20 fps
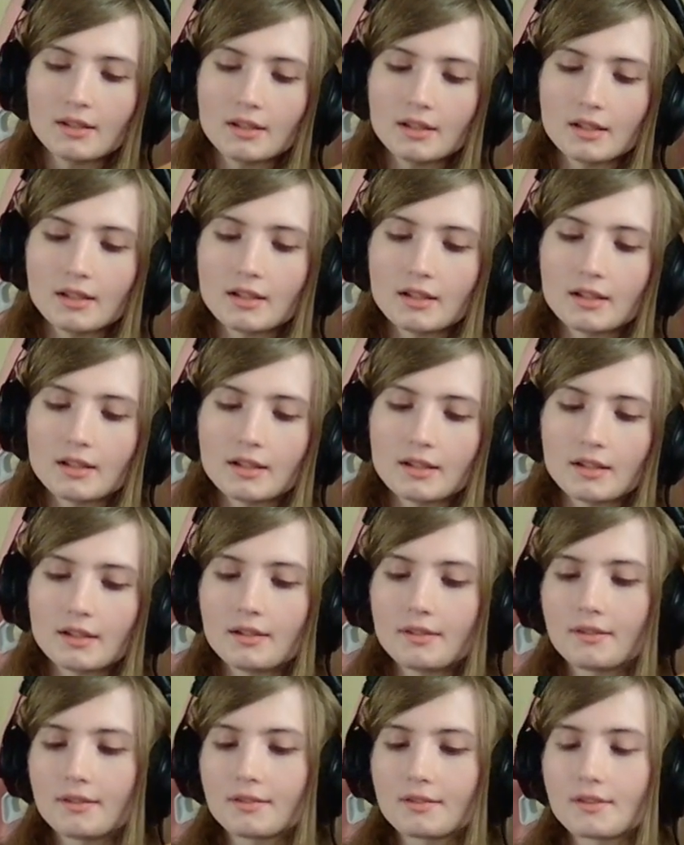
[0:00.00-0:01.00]

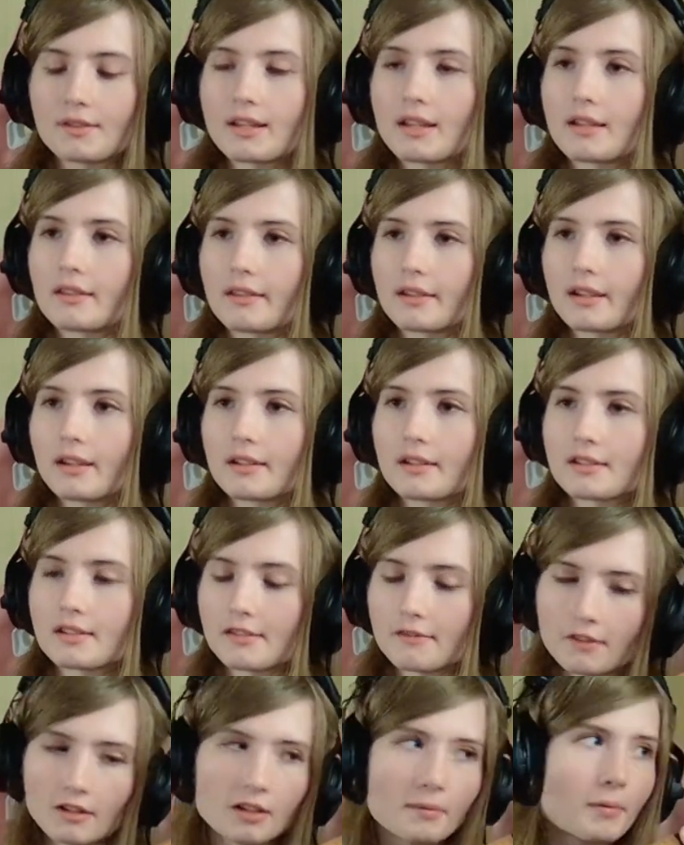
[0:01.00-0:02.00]
so that the gun
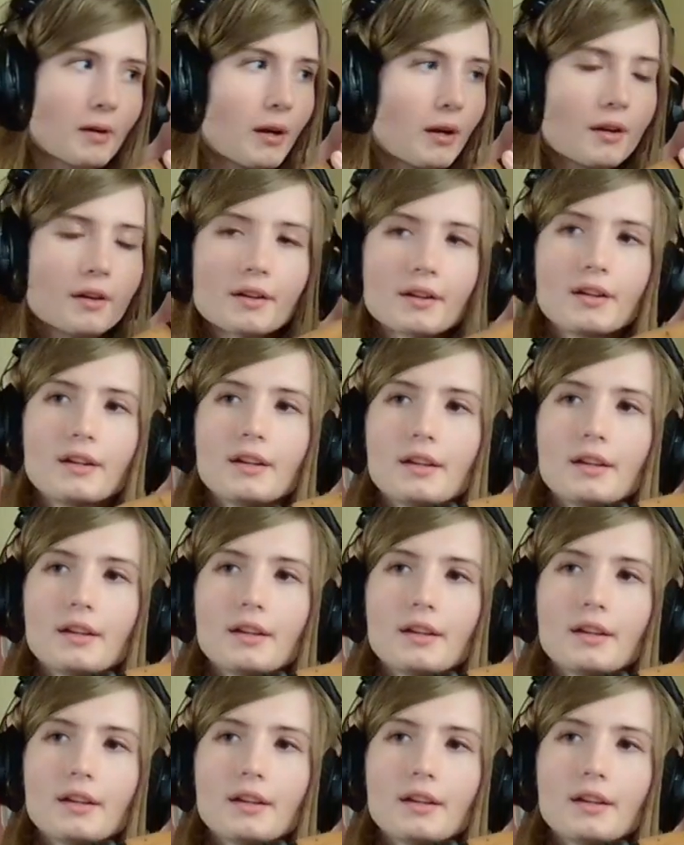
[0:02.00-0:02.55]
doesn't fall apart.